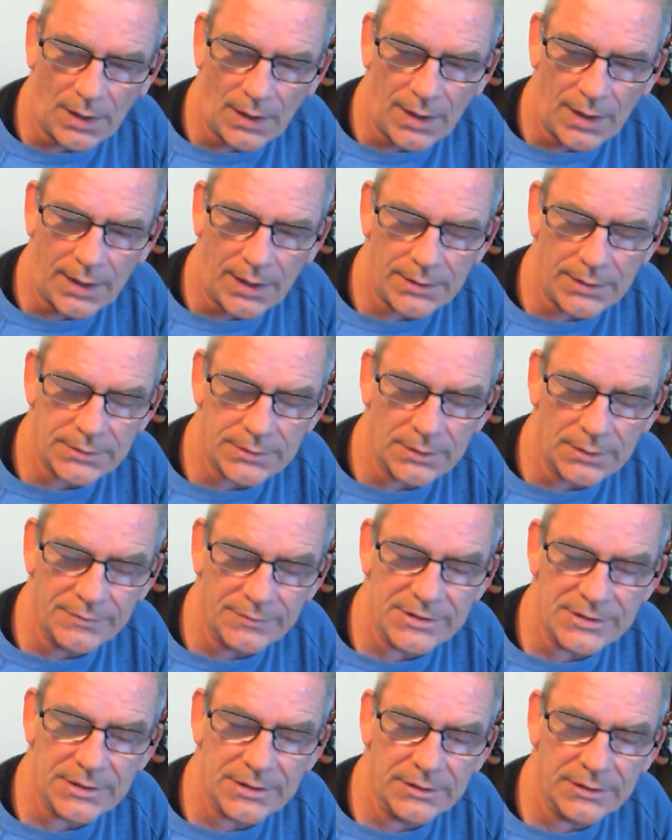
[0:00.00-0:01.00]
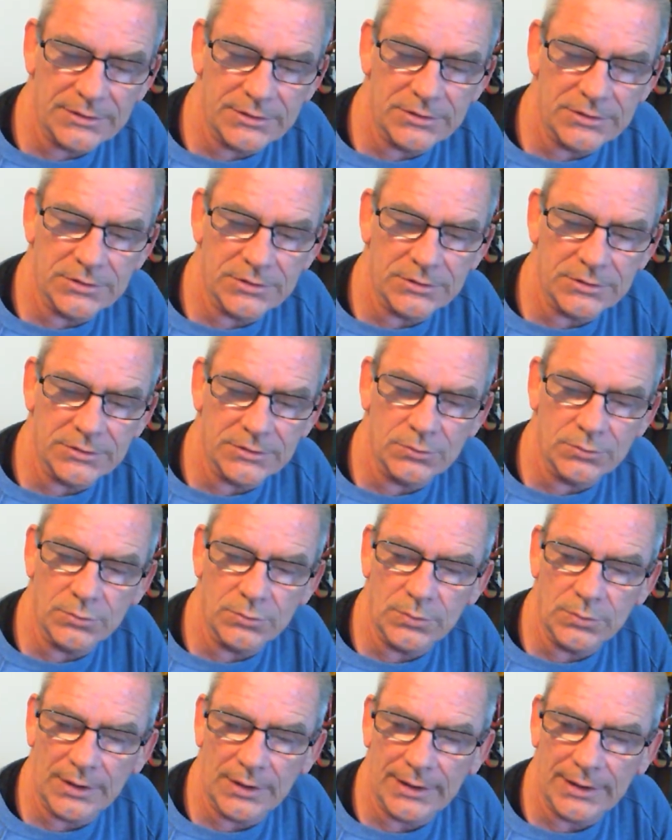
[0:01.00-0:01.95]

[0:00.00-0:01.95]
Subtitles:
and I've decided to